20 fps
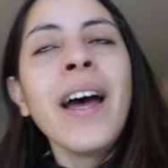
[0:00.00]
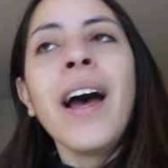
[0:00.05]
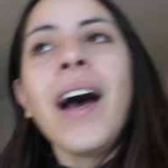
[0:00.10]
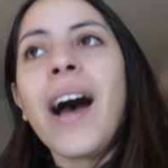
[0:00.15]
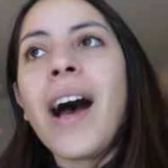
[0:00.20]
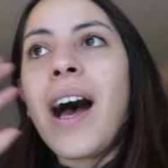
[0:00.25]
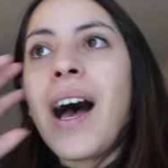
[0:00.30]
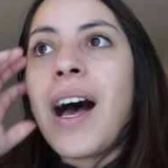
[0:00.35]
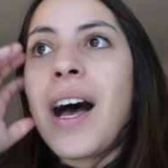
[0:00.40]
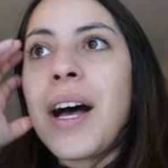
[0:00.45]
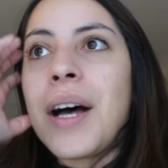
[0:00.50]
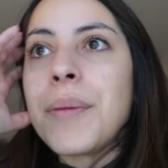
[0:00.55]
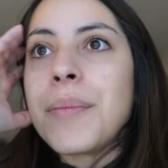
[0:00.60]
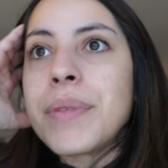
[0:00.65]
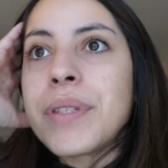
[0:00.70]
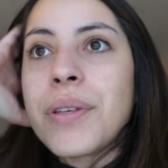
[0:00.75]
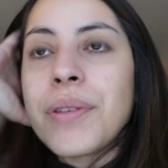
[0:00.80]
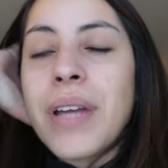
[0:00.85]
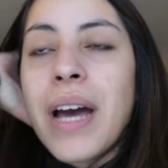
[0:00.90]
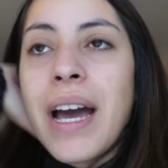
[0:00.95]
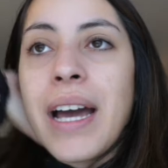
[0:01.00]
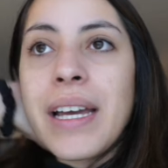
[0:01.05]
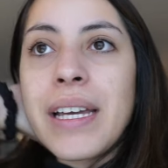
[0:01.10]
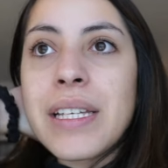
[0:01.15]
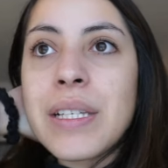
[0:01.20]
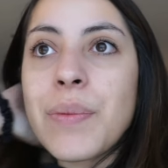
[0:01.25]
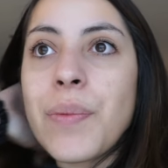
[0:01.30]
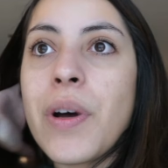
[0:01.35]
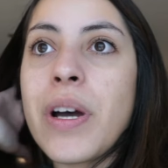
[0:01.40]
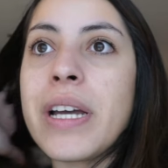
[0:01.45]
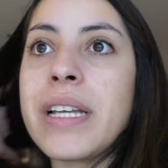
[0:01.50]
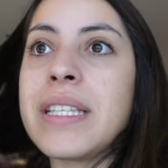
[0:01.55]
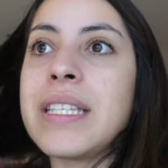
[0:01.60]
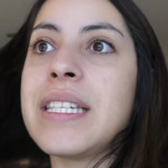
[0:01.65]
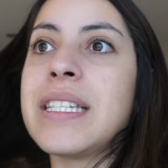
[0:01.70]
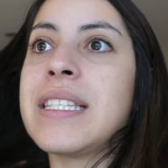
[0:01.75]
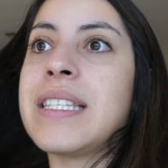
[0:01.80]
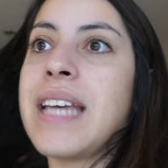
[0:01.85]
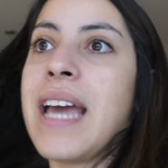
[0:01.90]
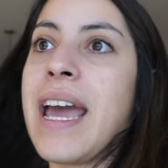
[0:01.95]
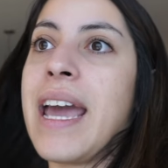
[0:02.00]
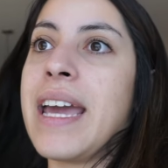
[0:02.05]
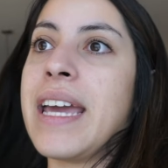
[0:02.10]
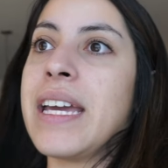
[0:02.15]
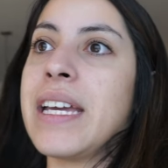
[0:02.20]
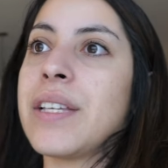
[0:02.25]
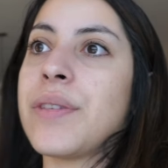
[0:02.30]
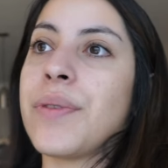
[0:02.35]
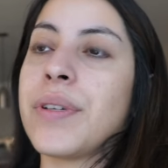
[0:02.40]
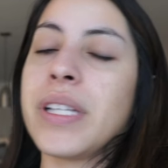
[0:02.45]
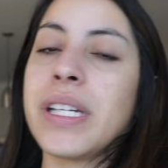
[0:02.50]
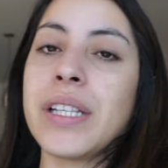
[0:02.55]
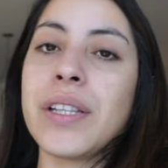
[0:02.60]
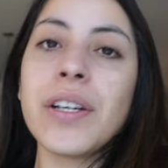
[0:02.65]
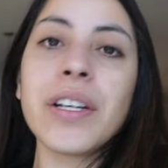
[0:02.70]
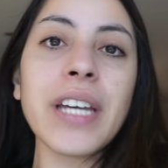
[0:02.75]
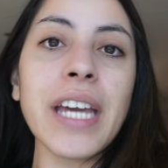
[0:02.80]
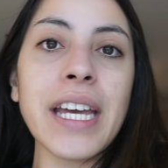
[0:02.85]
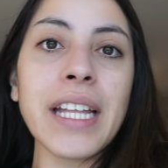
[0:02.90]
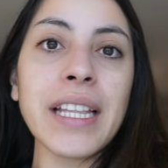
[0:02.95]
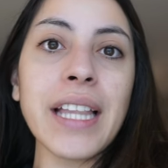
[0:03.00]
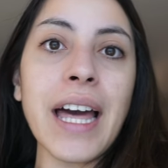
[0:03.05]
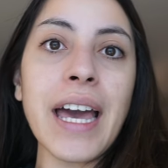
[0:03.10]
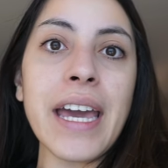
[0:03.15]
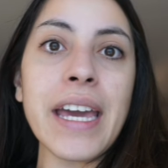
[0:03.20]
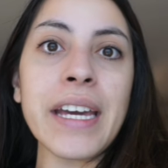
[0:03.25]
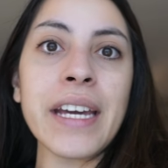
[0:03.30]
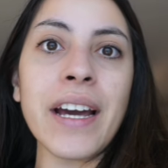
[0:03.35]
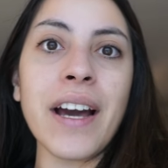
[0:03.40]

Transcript: Um, so that is what today is really looking like.